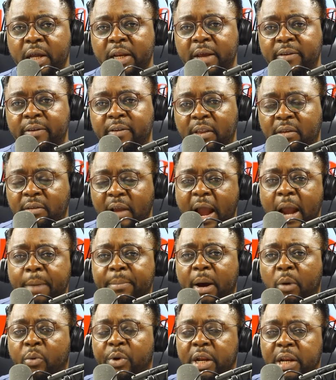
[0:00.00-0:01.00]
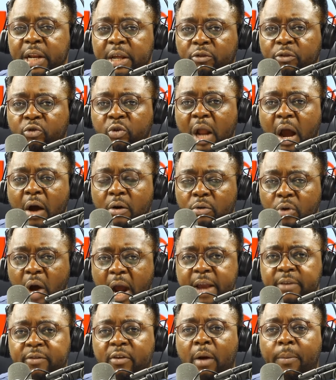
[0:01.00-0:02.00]
There's a time that we need to now
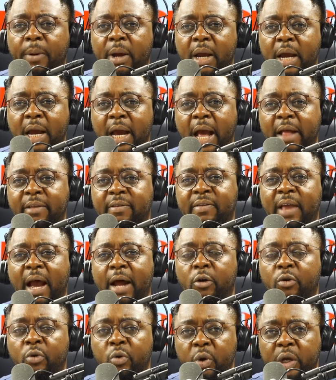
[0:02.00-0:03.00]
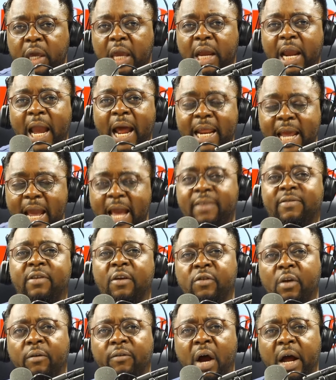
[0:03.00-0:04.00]
rise up and start looking at the
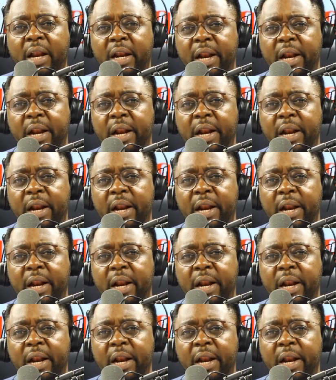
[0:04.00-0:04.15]
essence of our